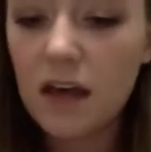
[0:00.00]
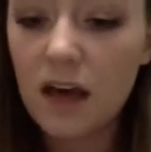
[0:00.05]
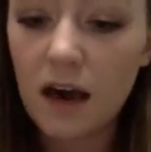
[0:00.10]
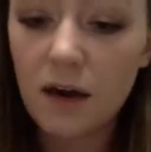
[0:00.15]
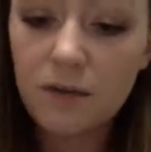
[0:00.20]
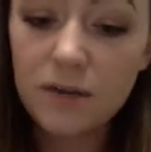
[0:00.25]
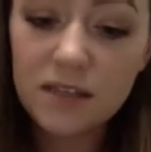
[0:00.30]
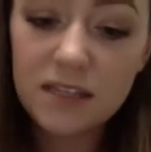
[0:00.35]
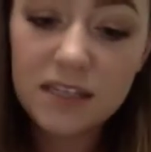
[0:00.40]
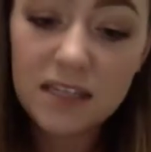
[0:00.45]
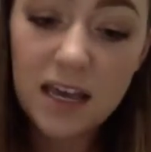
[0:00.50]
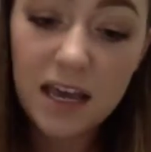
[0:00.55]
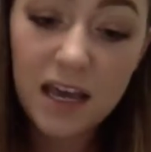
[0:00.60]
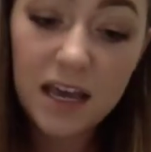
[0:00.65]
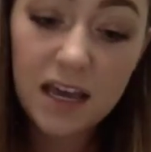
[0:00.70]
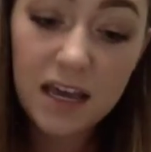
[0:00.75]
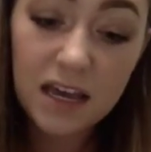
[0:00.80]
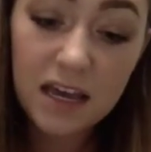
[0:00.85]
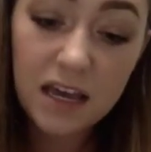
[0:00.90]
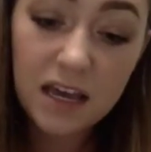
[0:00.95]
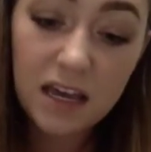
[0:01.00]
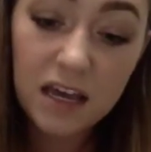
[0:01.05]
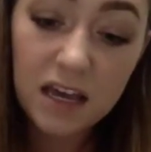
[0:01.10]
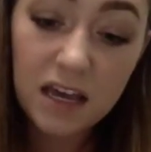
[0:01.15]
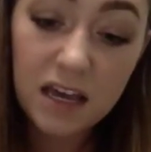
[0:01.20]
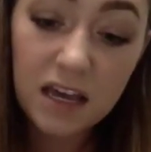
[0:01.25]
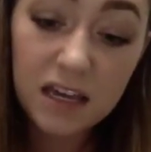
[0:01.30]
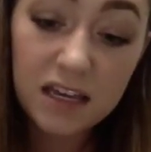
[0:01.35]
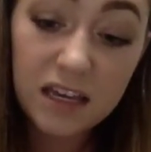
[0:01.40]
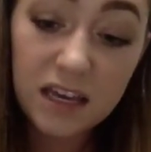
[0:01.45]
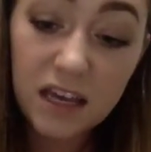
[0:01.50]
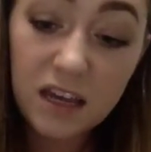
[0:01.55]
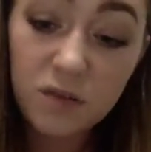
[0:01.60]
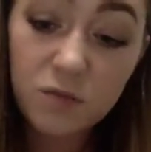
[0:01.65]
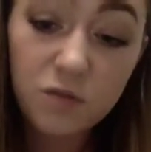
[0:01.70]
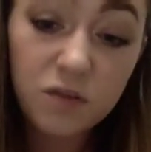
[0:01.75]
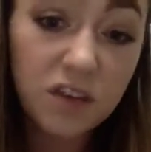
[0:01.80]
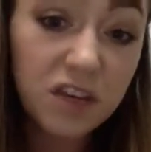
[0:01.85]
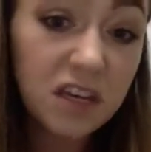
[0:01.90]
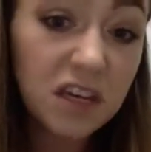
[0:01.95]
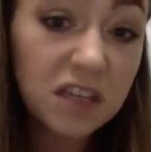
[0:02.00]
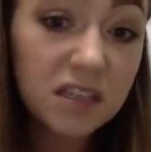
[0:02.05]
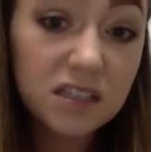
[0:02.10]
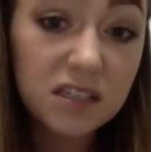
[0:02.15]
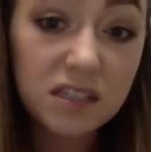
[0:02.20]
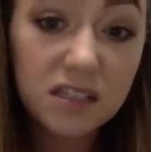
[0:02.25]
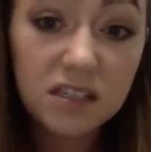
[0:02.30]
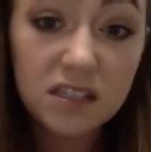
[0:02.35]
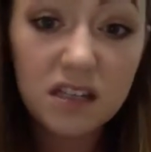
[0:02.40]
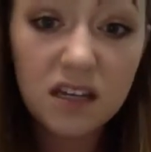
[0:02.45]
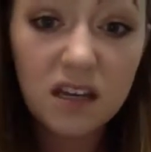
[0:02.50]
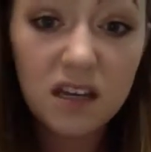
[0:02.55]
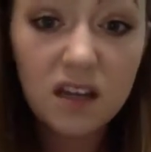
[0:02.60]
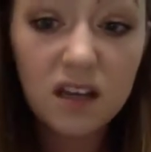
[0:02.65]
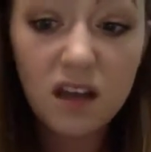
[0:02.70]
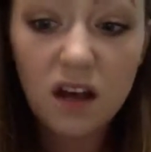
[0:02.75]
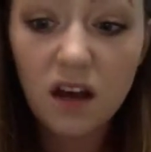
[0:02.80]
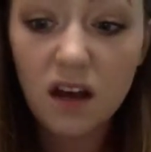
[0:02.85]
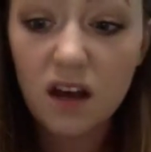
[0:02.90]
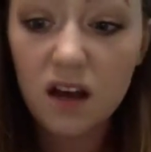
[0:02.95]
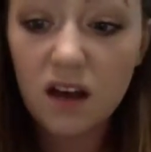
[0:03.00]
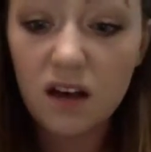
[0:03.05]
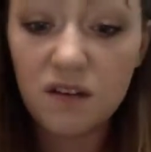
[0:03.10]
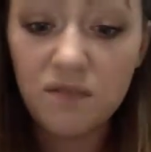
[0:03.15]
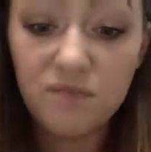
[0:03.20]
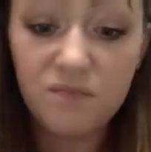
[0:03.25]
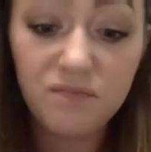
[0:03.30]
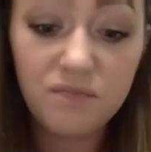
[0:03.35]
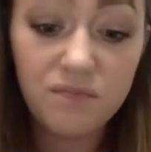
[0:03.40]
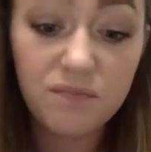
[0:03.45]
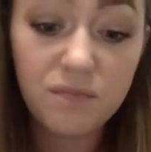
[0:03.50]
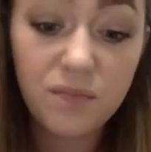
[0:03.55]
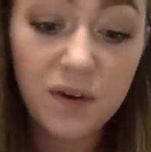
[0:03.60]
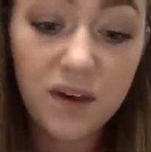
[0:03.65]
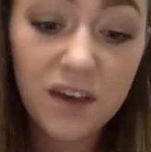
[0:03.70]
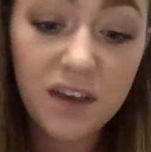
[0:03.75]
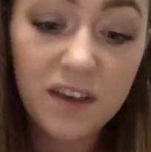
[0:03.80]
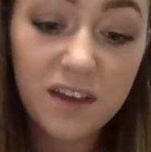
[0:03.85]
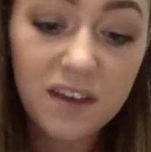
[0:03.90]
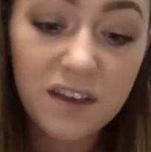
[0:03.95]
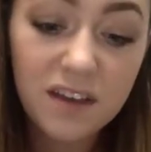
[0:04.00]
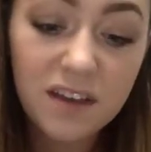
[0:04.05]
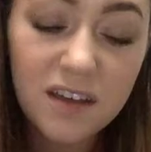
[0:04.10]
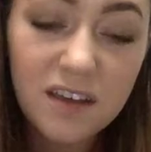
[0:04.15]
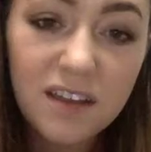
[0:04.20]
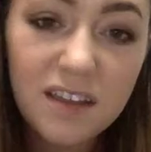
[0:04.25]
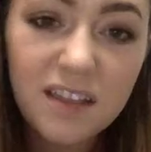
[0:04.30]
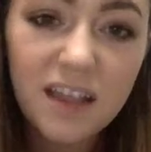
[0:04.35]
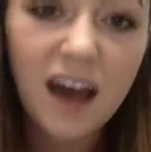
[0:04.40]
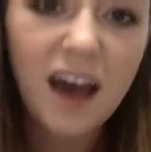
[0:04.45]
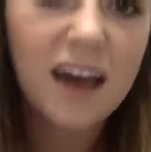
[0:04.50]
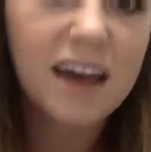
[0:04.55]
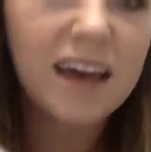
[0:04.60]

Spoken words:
I would say, again, really consistent, but I